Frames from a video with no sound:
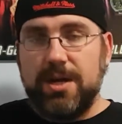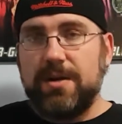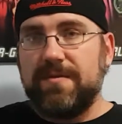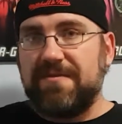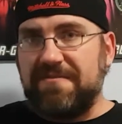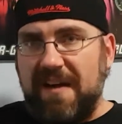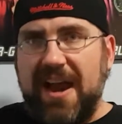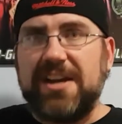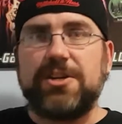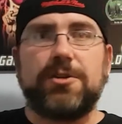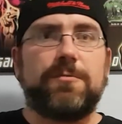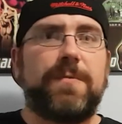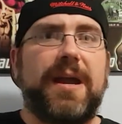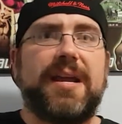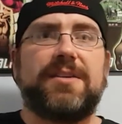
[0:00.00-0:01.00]
Find
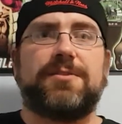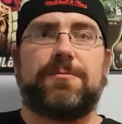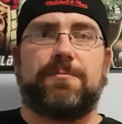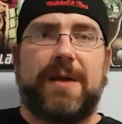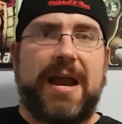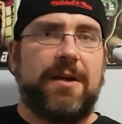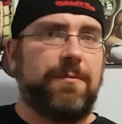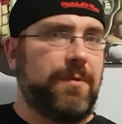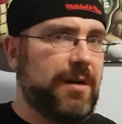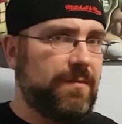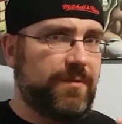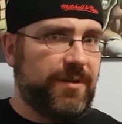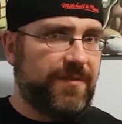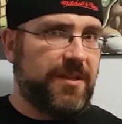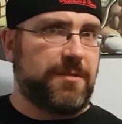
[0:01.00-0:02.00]
your ways around
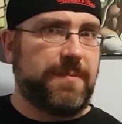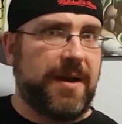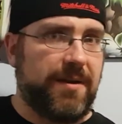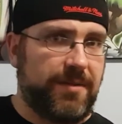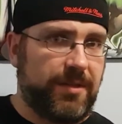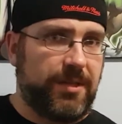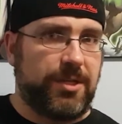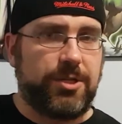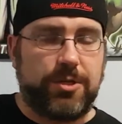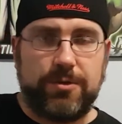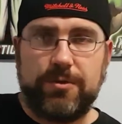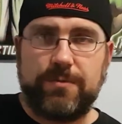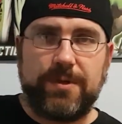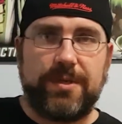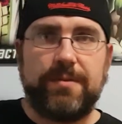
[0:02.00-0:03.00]
whatever defense power that they
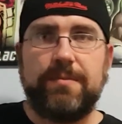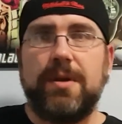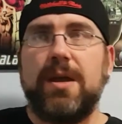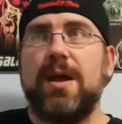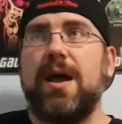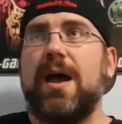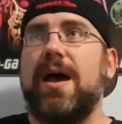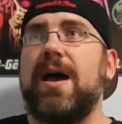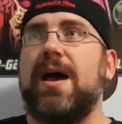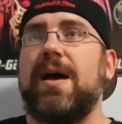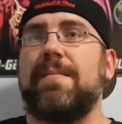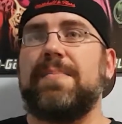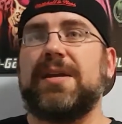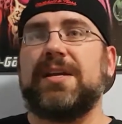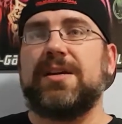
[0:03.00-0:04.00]
choose with him,
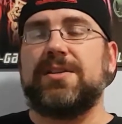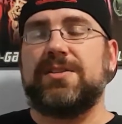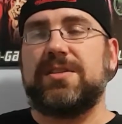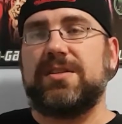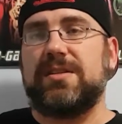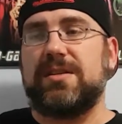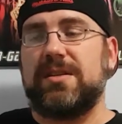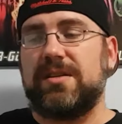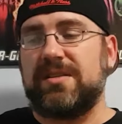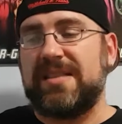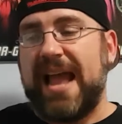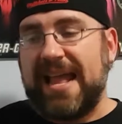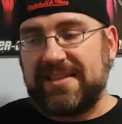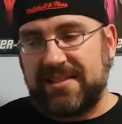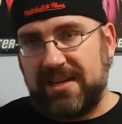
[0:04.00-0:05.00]
uh, because
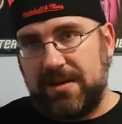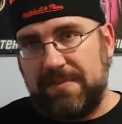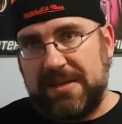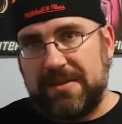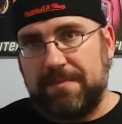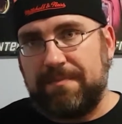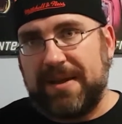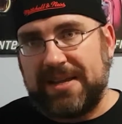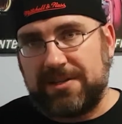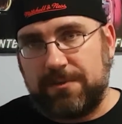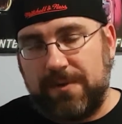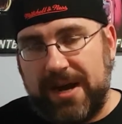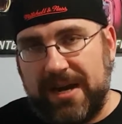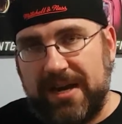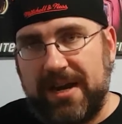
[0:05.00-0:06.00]
that's going to be the best
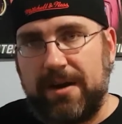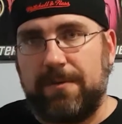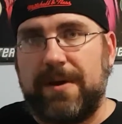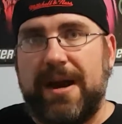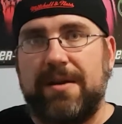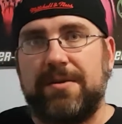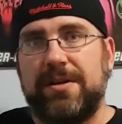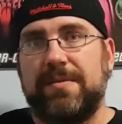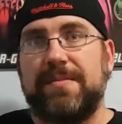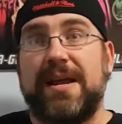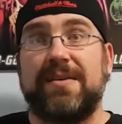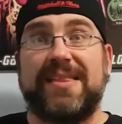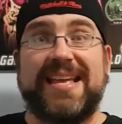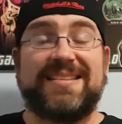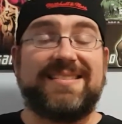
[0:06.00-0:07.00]
way to get around him.
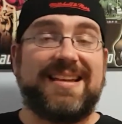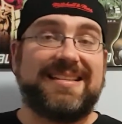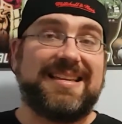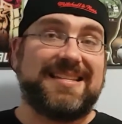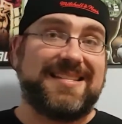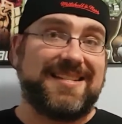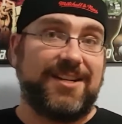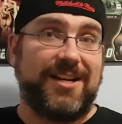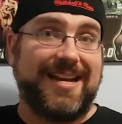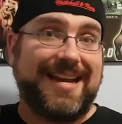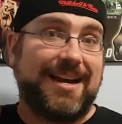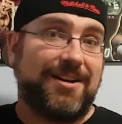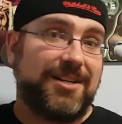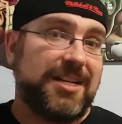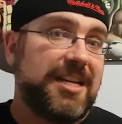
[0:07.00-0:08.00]
Now that's not necessarily a
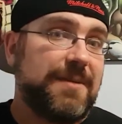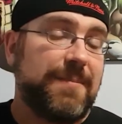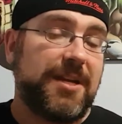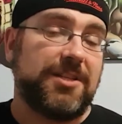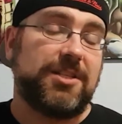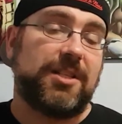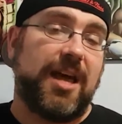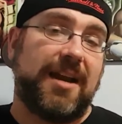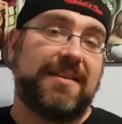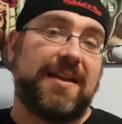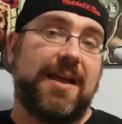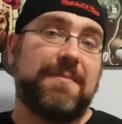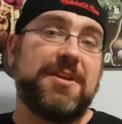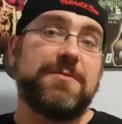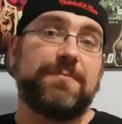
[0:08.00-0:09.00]
guarantee because a lot of
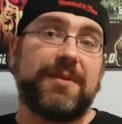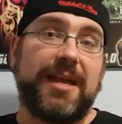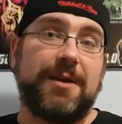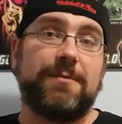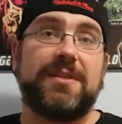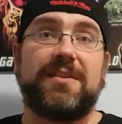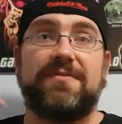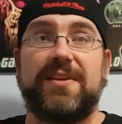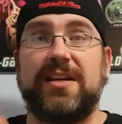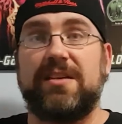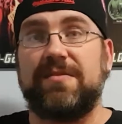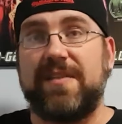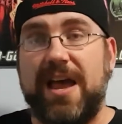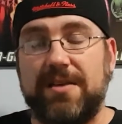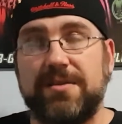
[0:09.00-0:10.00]
time he's played with the
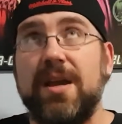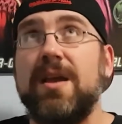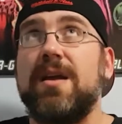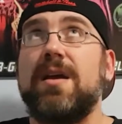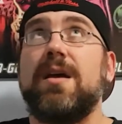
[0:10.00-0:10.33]
Felix Faust.